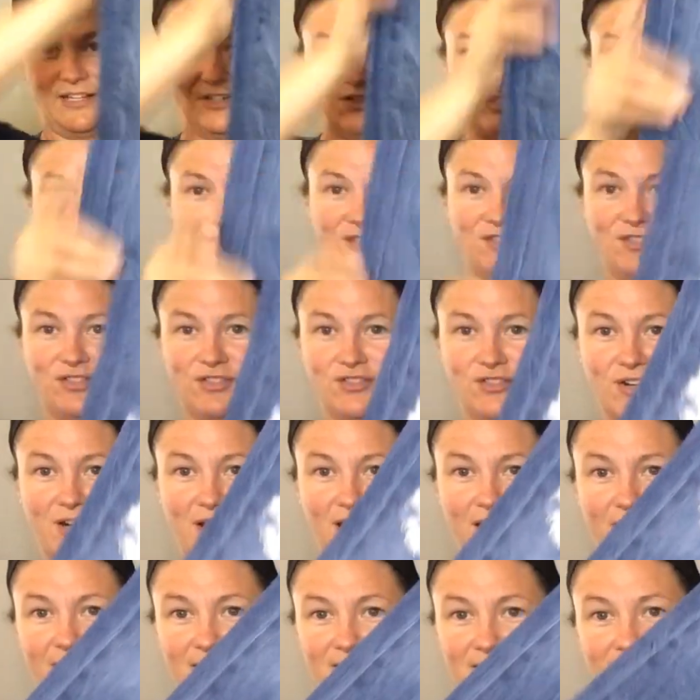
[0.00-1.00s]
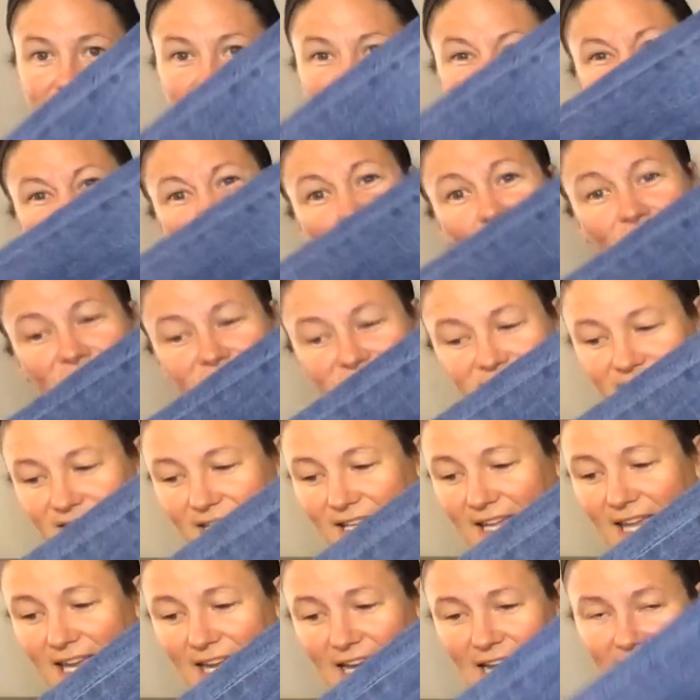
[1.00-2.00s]
they're distressed, they are
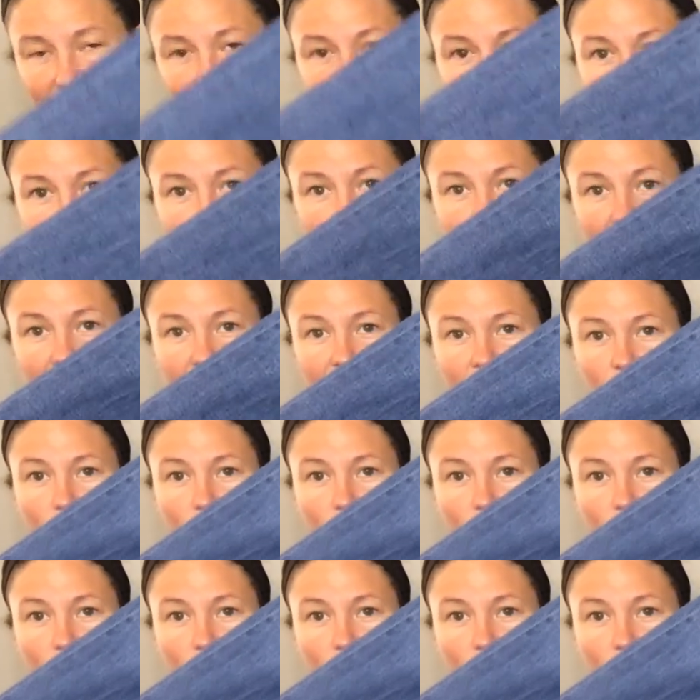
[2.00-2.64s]
skinny,